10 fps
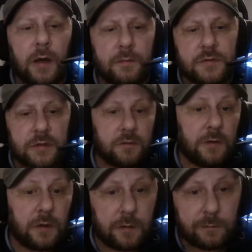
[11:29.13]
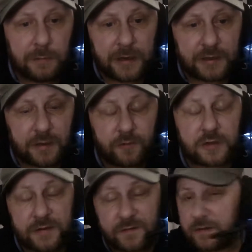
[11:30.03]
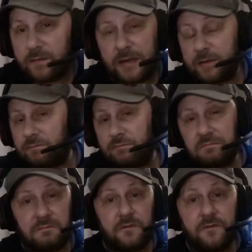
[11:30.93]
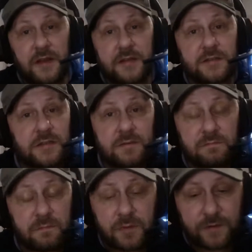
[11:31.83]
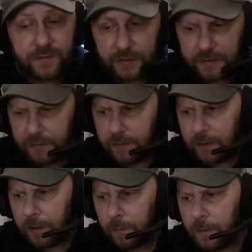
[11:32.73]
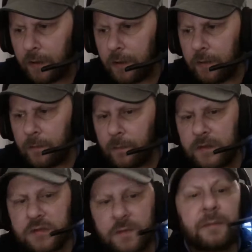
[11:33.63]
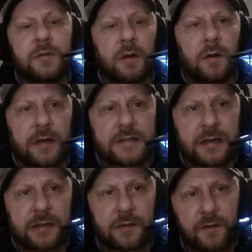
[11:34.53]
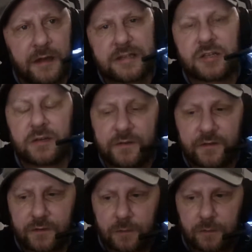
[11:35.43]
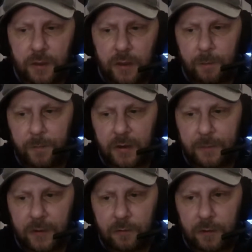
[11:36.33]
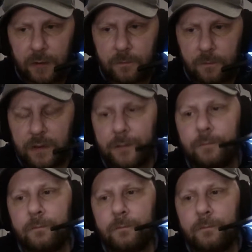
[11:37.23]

So manic depressive, it fits perfectly. Some people don't like saying that they suffer from bipolar. Well,